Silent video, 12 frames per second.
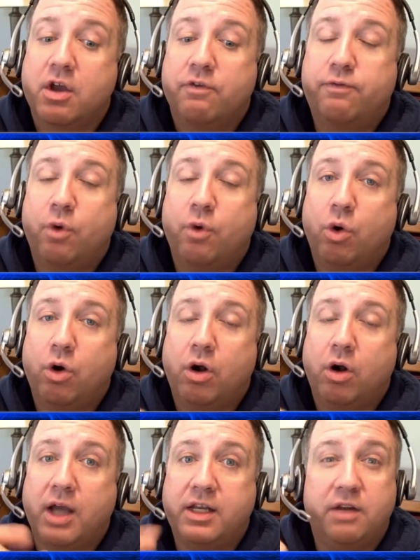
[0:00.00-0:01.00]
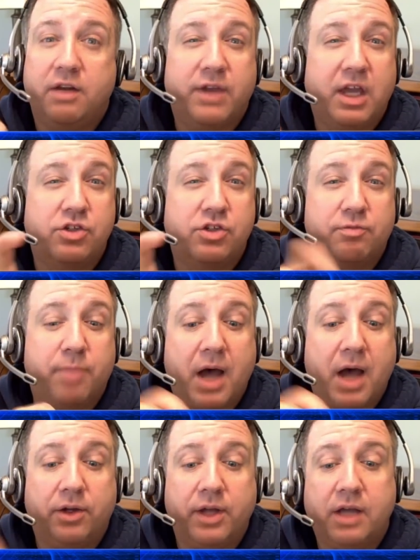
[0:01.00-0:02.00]
for identification of
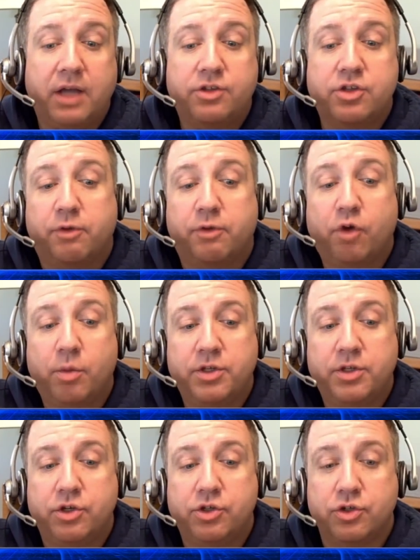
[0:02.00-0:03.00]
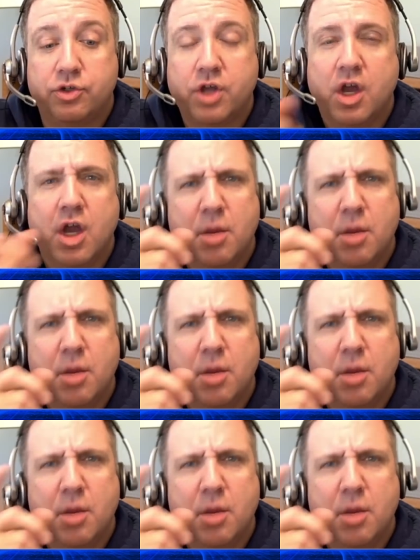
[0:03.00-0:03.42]
bottlenecks and performance issues.